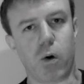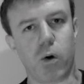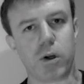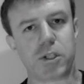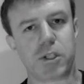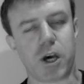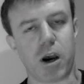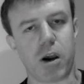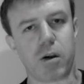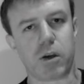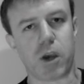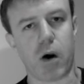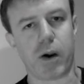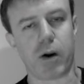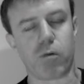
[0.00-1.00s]
also
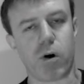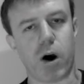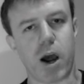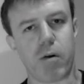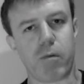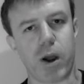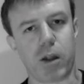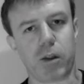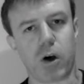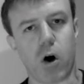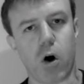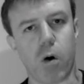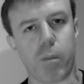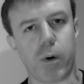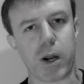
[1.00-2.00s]
going right around the
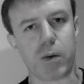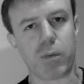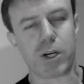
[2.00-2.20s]
whole body,